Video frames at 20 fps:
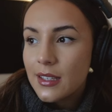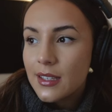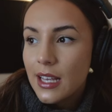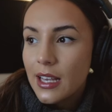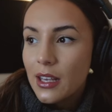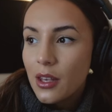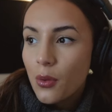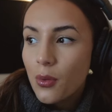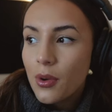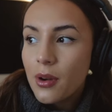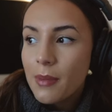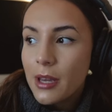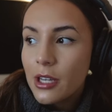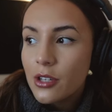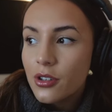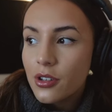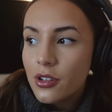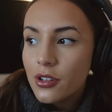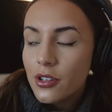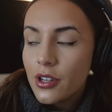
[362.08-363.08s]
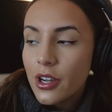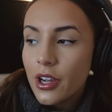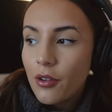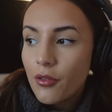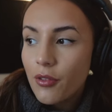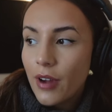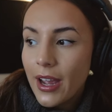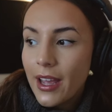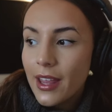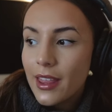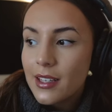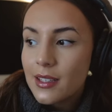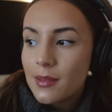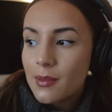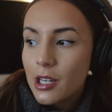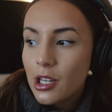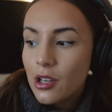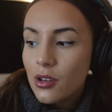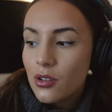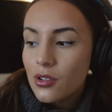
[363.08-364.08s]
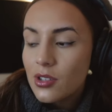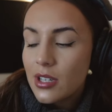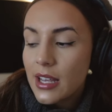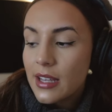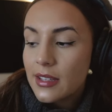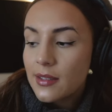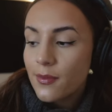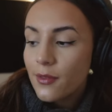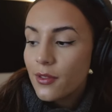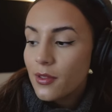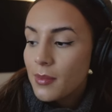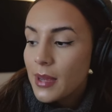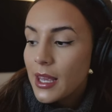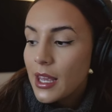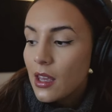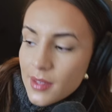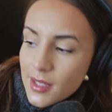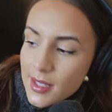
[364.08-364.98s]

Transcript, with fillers: is like you want to make sure you're doing it right. That's been a huge lesson for me.